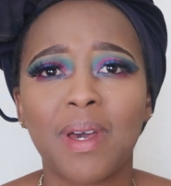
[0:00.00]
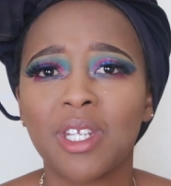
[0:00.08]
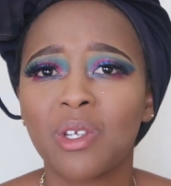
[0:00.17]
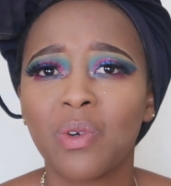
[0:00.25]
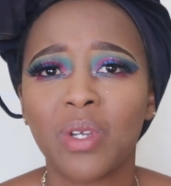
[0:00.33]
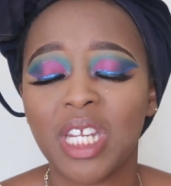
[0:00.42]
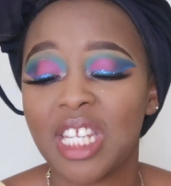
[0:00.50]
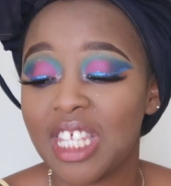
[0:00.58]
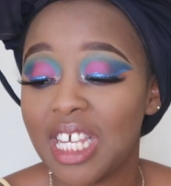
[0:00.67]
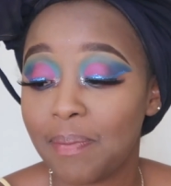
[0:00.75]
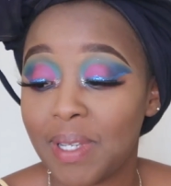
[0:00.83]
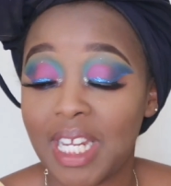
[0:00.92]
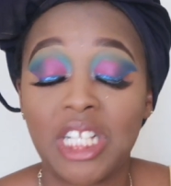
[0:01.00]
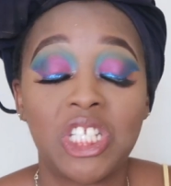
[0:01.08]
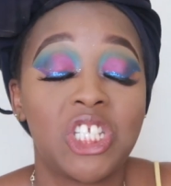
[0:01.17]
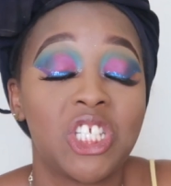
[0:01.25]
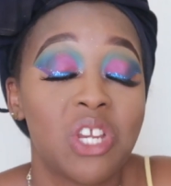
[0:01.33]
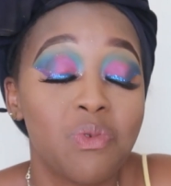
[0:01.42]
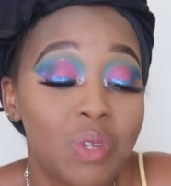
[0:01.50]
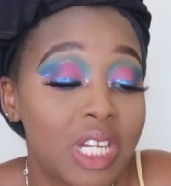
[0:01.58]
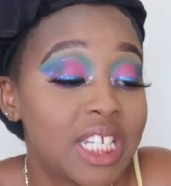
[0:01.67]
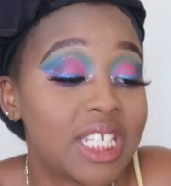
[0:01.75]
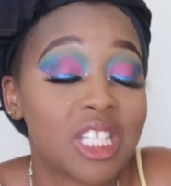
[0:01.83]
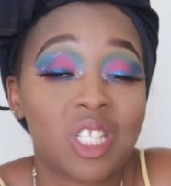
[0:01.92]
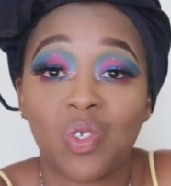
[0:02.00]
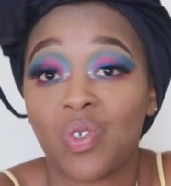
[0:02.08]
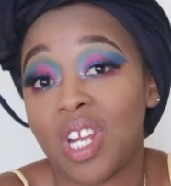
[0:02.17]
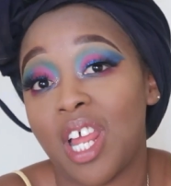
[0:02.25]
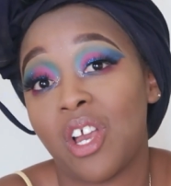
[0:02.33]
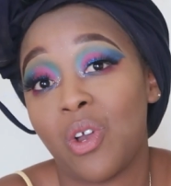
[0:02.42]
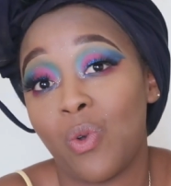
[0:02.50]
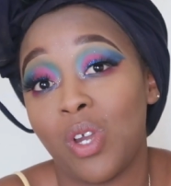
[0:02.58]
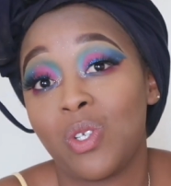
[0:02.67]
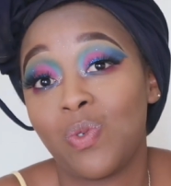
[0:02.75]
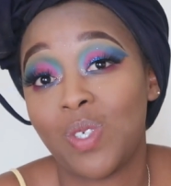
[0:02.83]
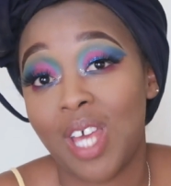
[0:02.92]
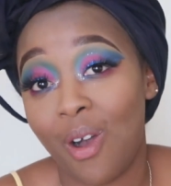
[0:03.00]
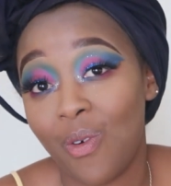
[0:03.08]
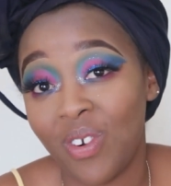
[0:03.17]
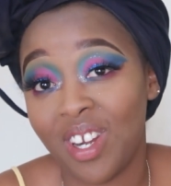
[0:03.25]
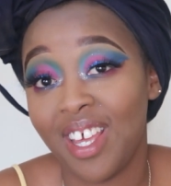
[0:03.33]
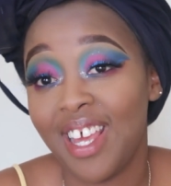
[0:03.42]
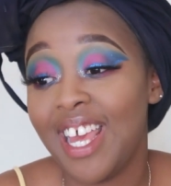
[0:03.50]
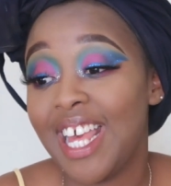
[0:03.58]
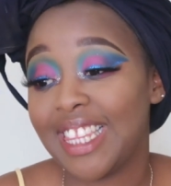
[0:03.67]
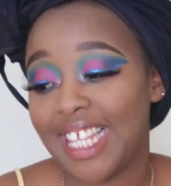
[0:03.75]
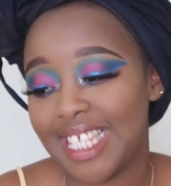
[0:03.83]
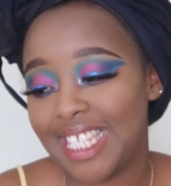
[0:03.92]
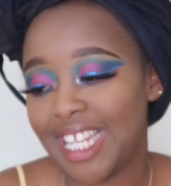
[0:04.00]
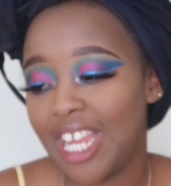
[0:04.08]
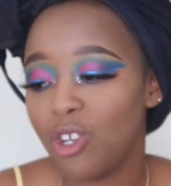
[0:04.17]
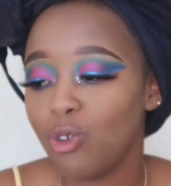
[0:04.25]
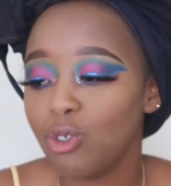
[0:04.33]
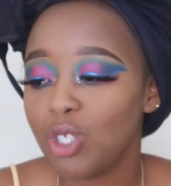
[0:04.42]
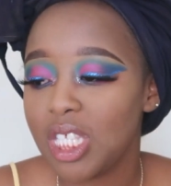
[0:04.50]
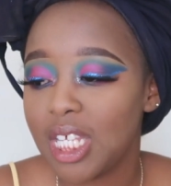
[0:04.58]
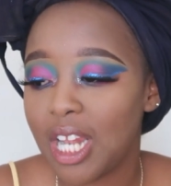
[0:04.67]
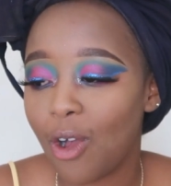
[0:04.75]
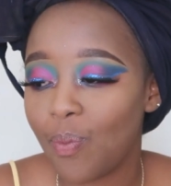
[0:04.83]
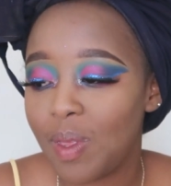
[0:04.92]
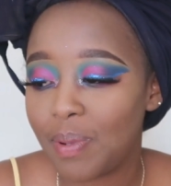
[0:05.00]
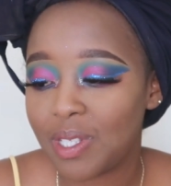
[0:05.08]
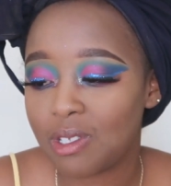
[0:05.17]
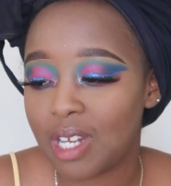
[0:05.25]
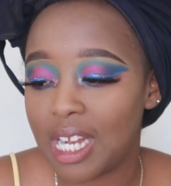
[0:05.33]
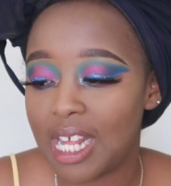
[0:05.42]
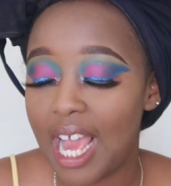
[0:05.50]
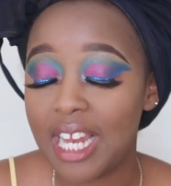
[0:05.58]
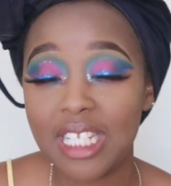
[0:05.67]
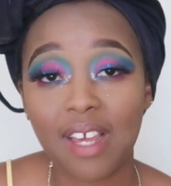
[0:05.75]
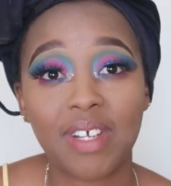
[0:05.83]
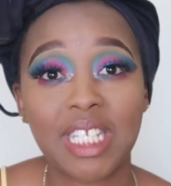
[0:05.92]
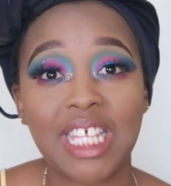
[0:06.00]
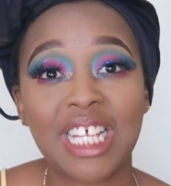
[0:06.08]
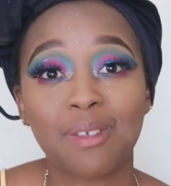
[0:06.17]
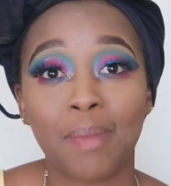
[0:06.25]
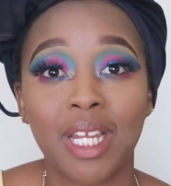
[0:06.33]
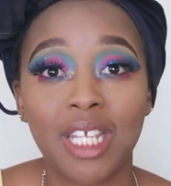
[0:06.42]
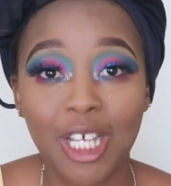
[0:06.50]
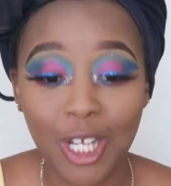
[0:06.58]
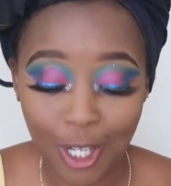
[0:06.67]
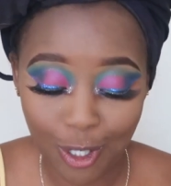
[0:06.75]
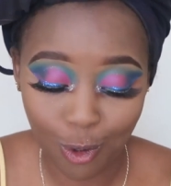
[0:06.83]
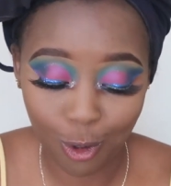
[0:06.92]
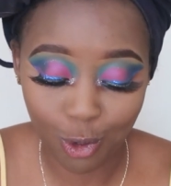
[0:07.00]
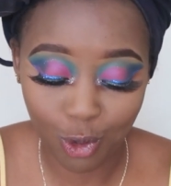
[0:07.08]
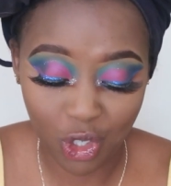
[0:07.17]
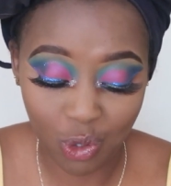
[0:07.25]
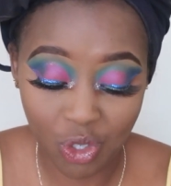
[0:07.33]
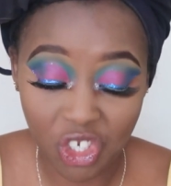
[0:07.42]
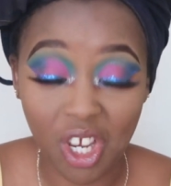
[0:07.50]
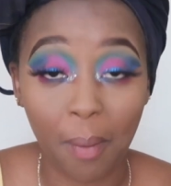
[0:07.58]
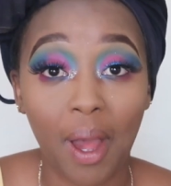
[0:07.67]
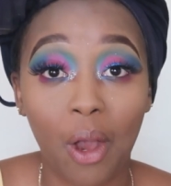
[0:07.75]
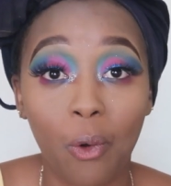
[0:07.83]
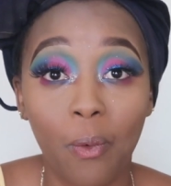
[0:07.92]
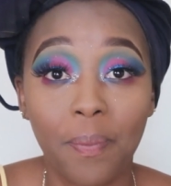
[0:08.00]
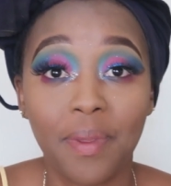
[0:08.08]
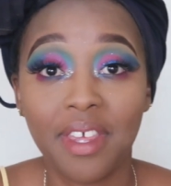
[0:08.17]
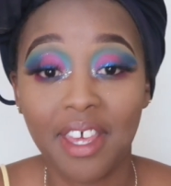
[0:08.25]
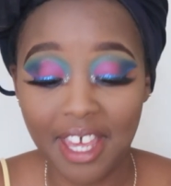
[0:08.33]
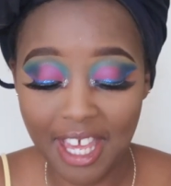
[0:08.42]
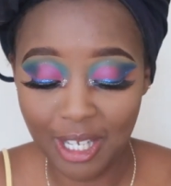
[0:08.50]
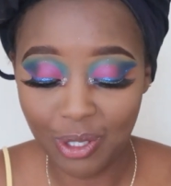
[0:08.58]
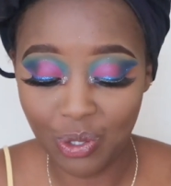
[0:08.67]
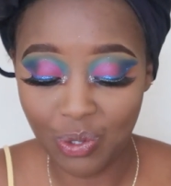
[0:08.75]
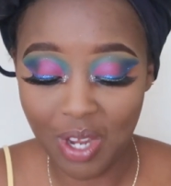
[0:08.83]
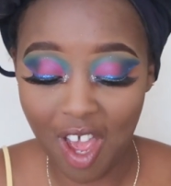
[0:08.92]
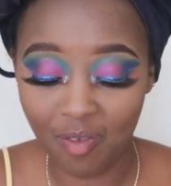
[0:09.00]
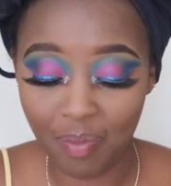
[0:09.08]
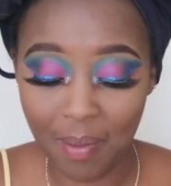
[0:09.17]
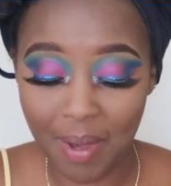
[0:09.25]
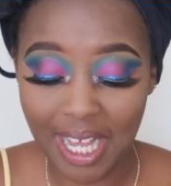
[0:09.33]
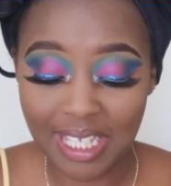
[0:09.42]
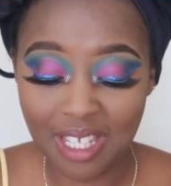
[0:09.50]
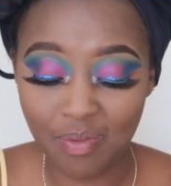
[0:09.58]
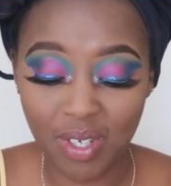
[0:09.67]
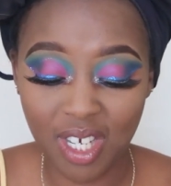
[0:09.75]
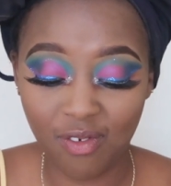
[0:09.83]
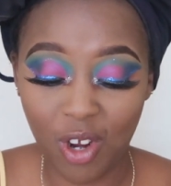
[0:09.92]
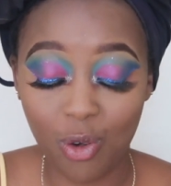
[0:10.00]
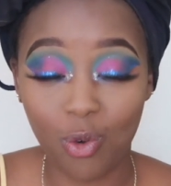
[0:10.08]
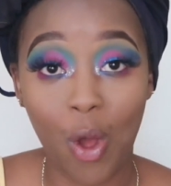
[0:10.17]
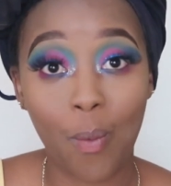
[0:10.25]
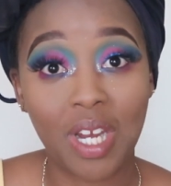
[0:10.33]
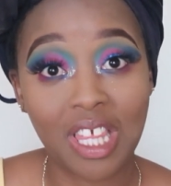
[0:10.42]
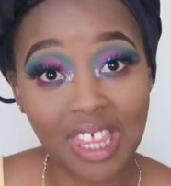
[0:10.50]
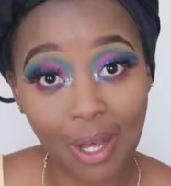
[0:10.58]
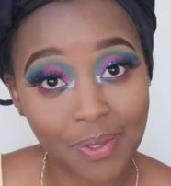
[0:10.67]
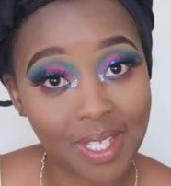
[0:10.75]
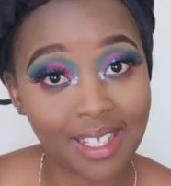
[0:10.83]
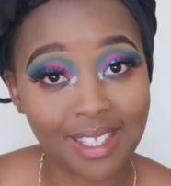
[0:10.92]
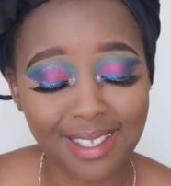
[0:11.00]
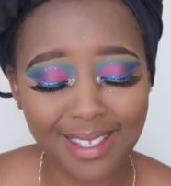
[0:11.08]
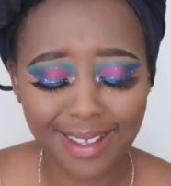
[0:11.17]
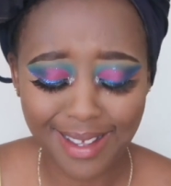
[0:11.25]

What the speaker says: Maringo or anything, but I genuinely just don't like going to town. That's it. And no, you see, now me personally, I didn't have that money to go to Sijui Chapakopi and Sijui have my magazine printed for I don't know how many thousands.